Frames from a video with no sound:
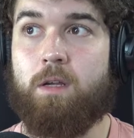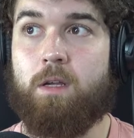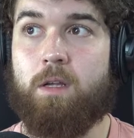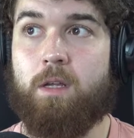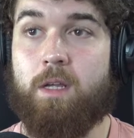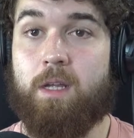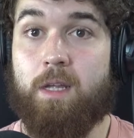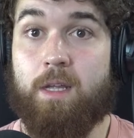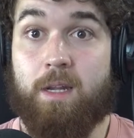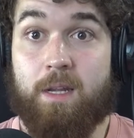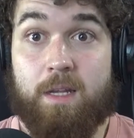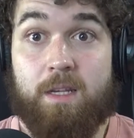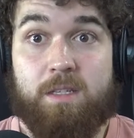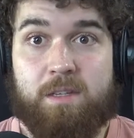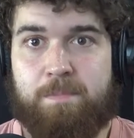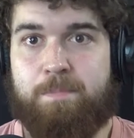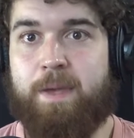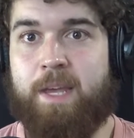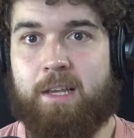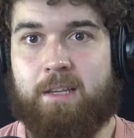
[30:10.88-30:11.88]
it is
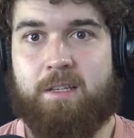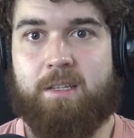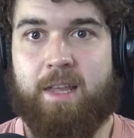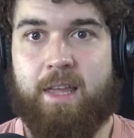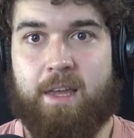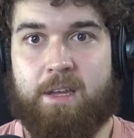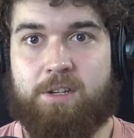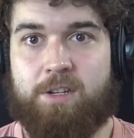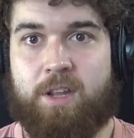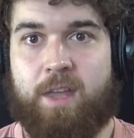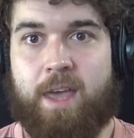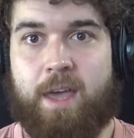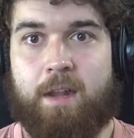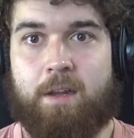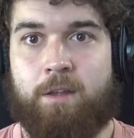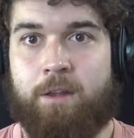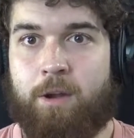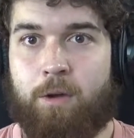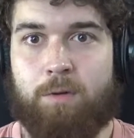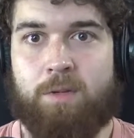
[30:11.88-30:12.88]
a big stage again.
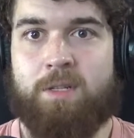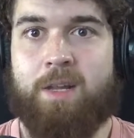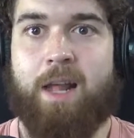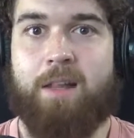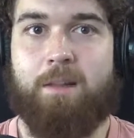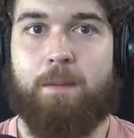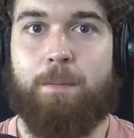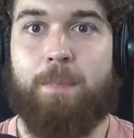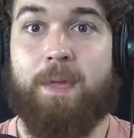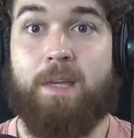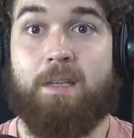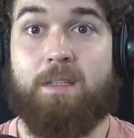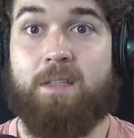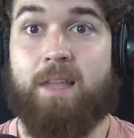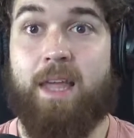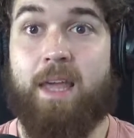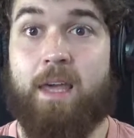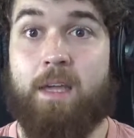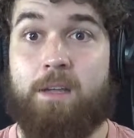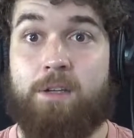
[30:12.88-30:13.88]
You know, it's not the big
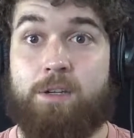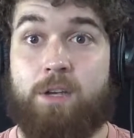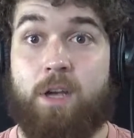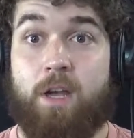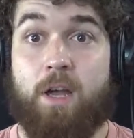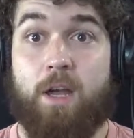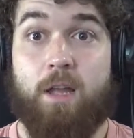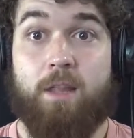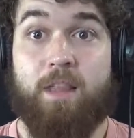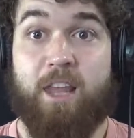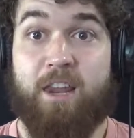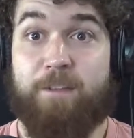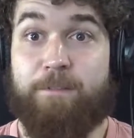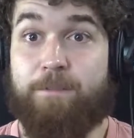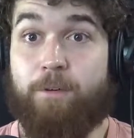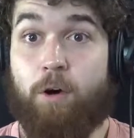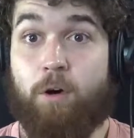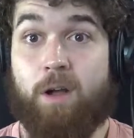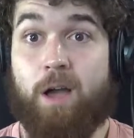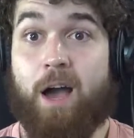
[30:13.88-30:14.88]
stage that he
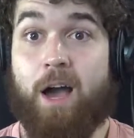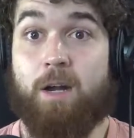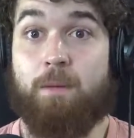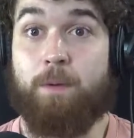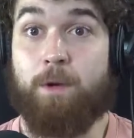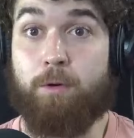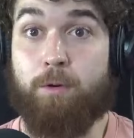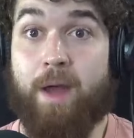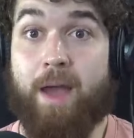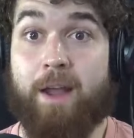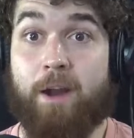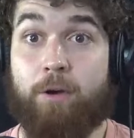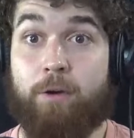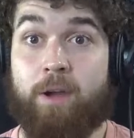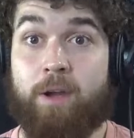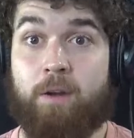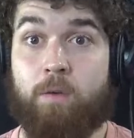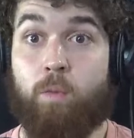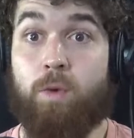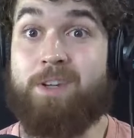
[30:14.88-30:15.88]
fought Conor
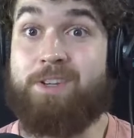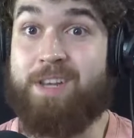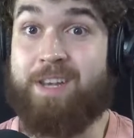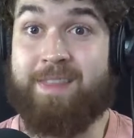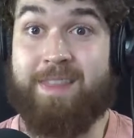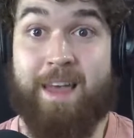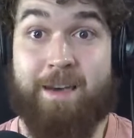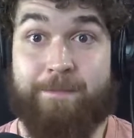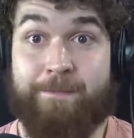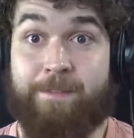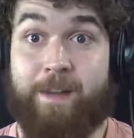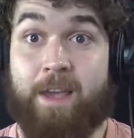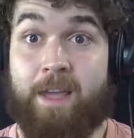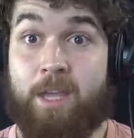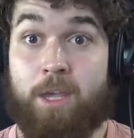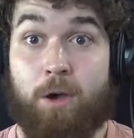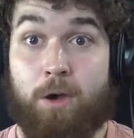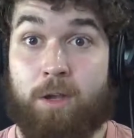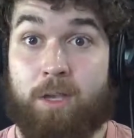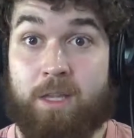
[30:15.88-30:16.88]
McGregor in, which in that fight
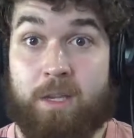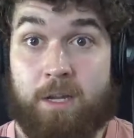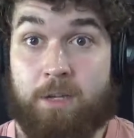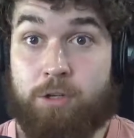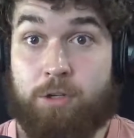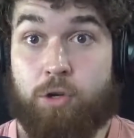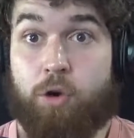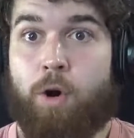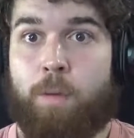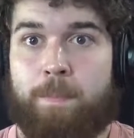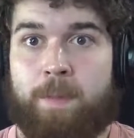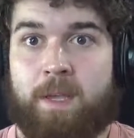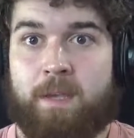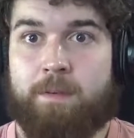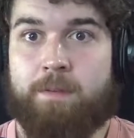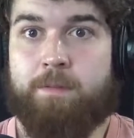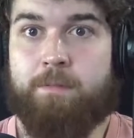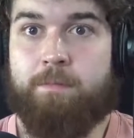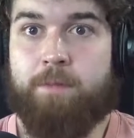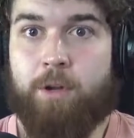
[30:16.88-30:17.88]
he didn't show up
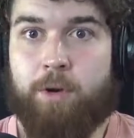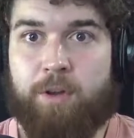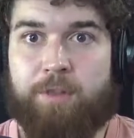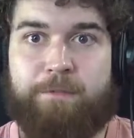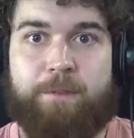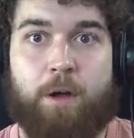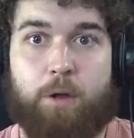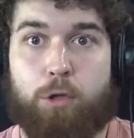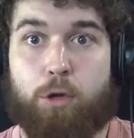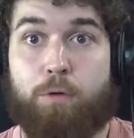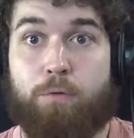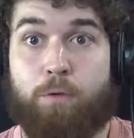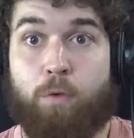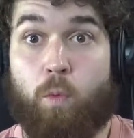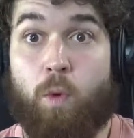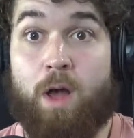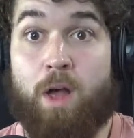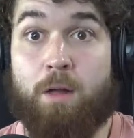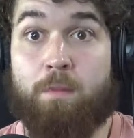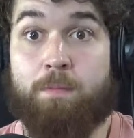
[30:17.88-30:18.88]
because, you know, he felt
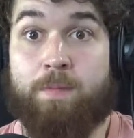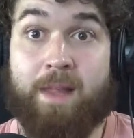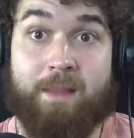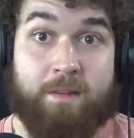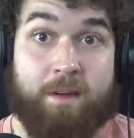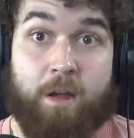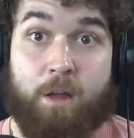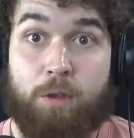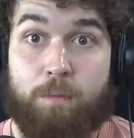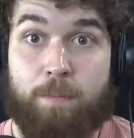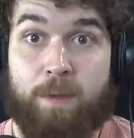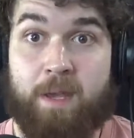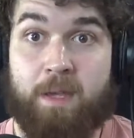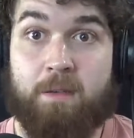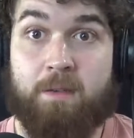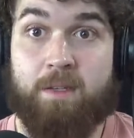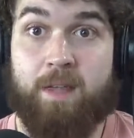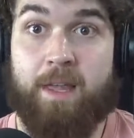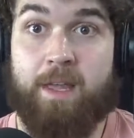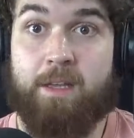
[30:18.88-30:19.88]
overwhelmed. That's another
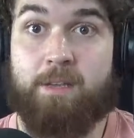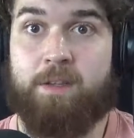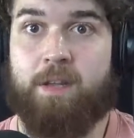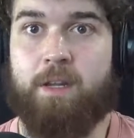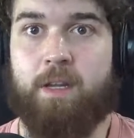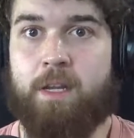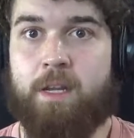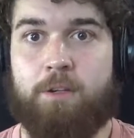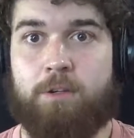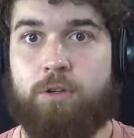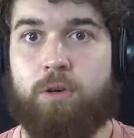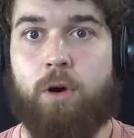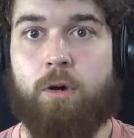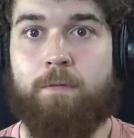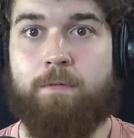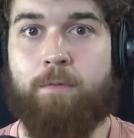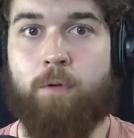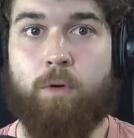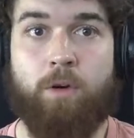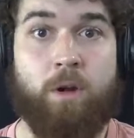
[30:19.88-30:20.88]
big stage that he didn't show
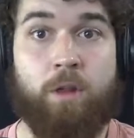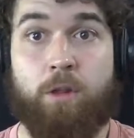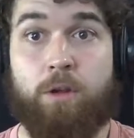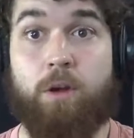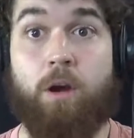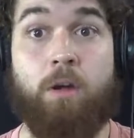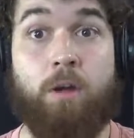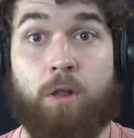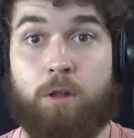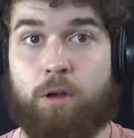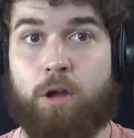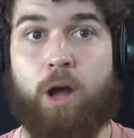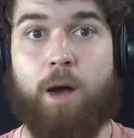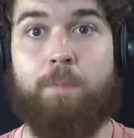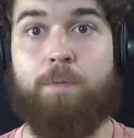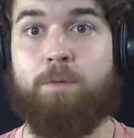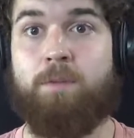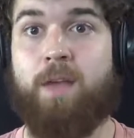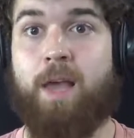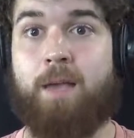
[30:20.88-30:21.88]
up for. Another
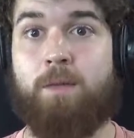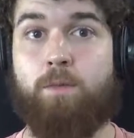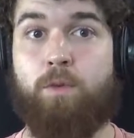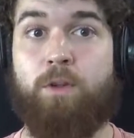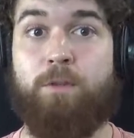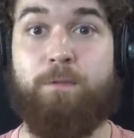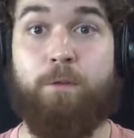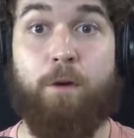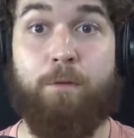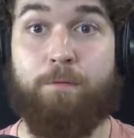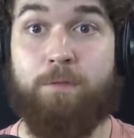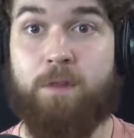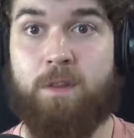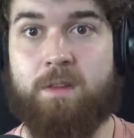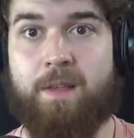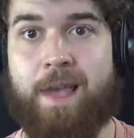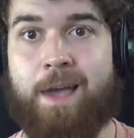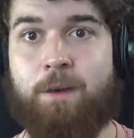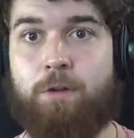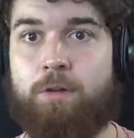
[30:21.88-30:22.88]
couple times where he fought for the
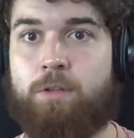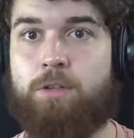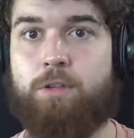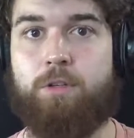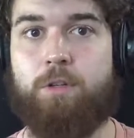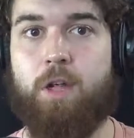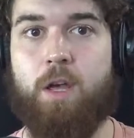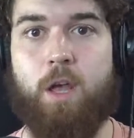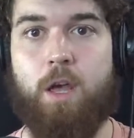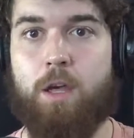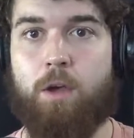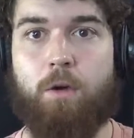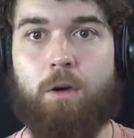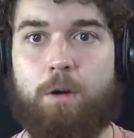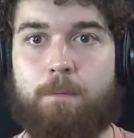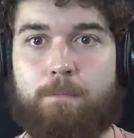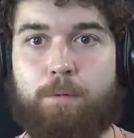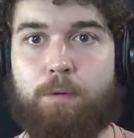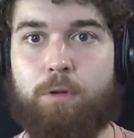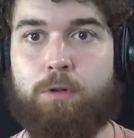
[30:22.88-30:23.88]
title and just
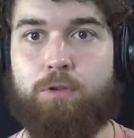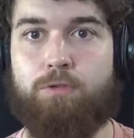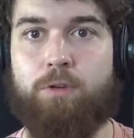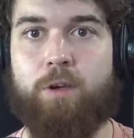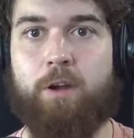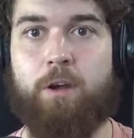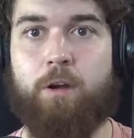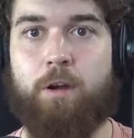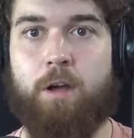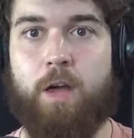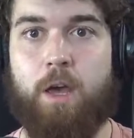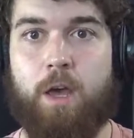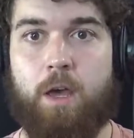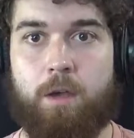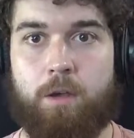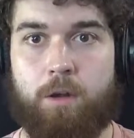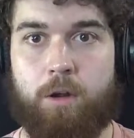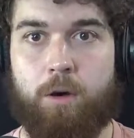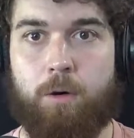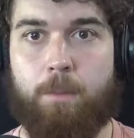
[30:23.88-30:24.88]
couldn't pull the trigger.
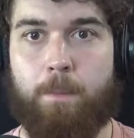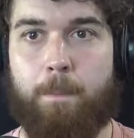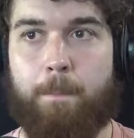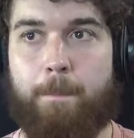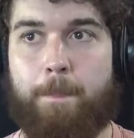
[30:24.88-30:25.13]
You know,